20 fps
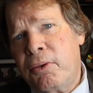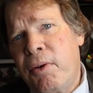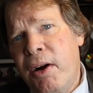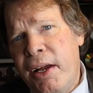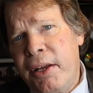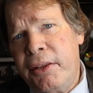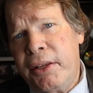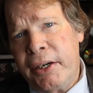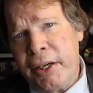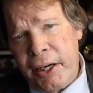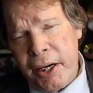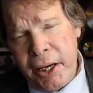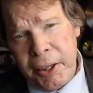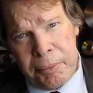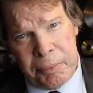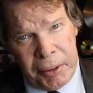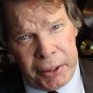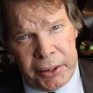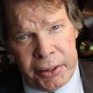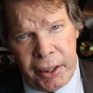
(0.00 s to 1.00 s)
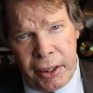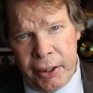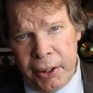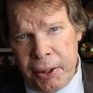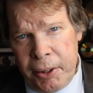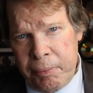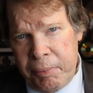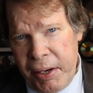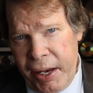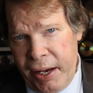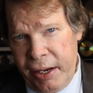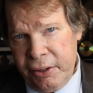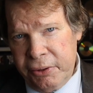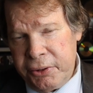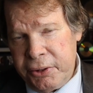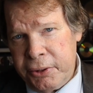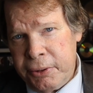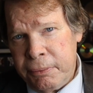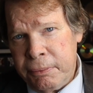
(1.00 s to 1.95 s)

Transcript: way than it had been done in the past.